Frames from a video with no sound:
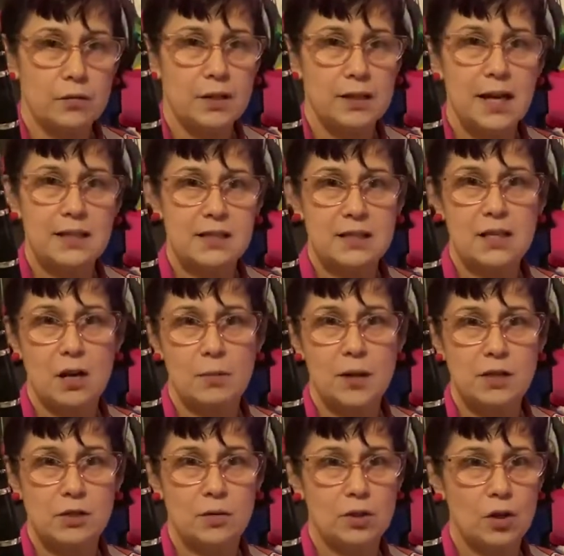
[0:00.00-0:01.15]
that that's the
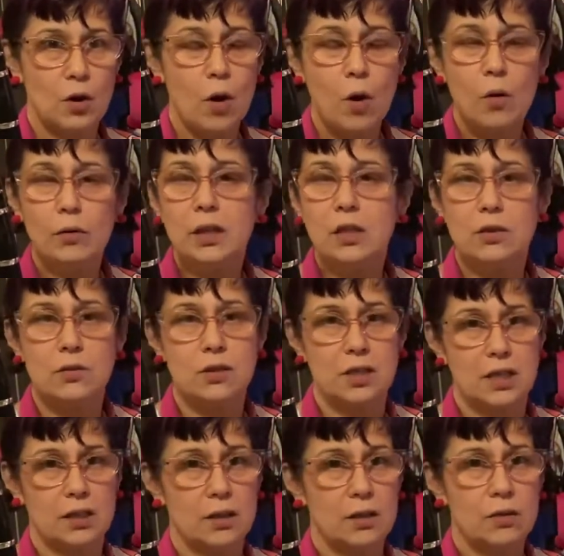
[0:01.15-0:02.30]
arpeggio and you're only
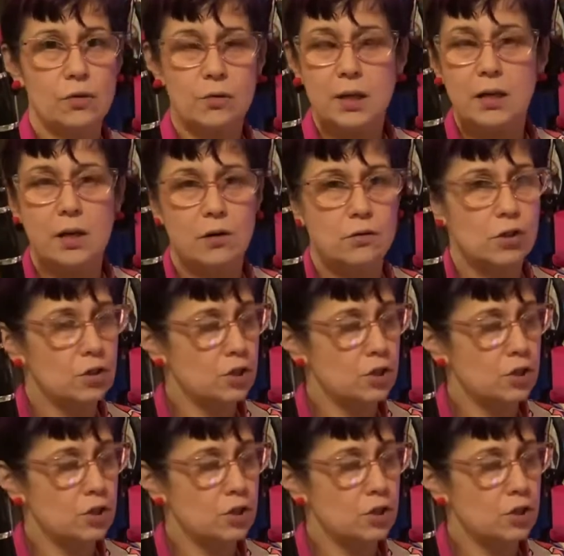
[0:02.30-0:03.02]
using 3 notes,